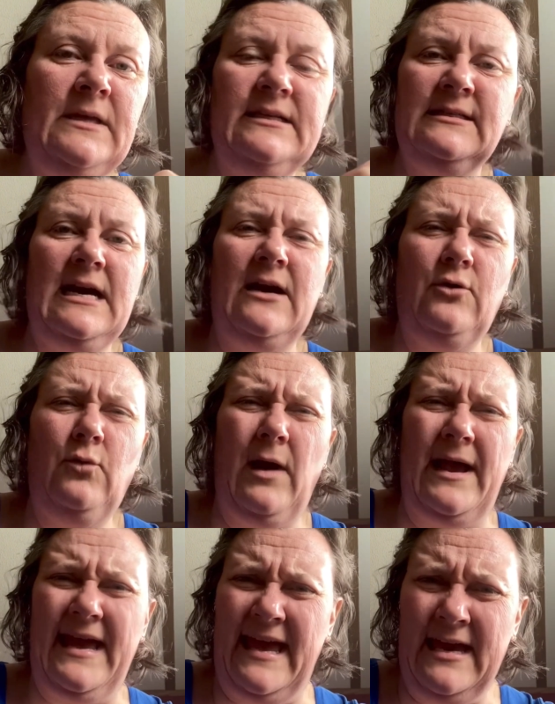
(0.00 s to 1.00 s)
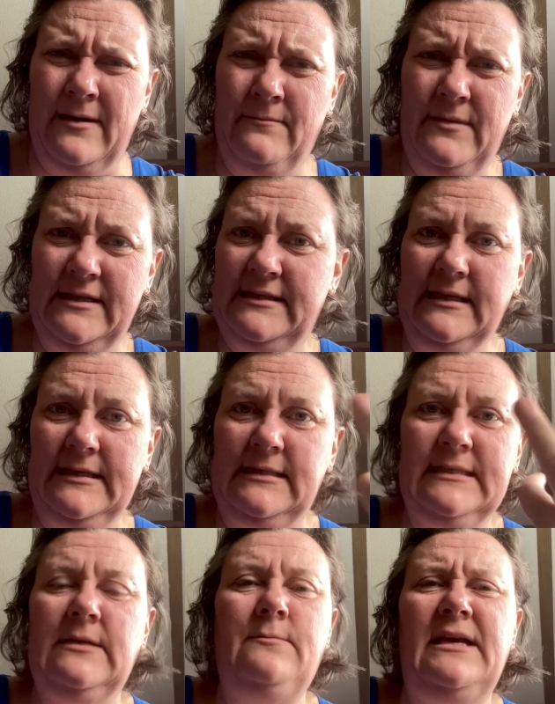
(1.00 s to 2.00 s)
is not who I am. It, it
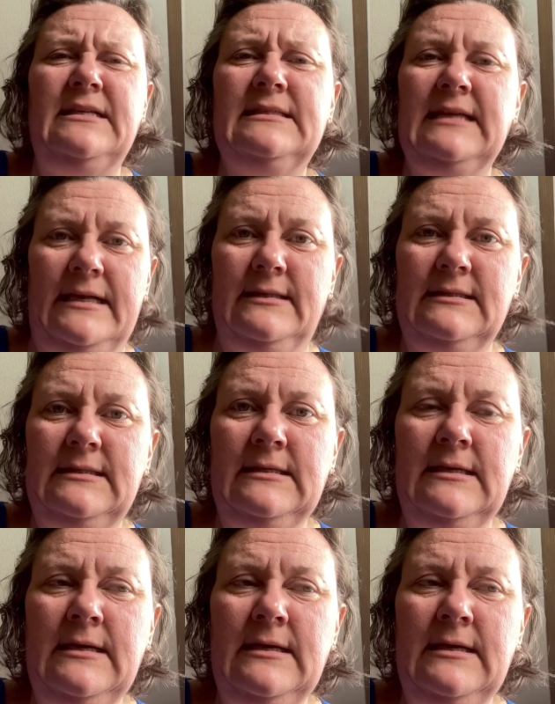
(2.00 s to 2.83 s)
doesn't make sense.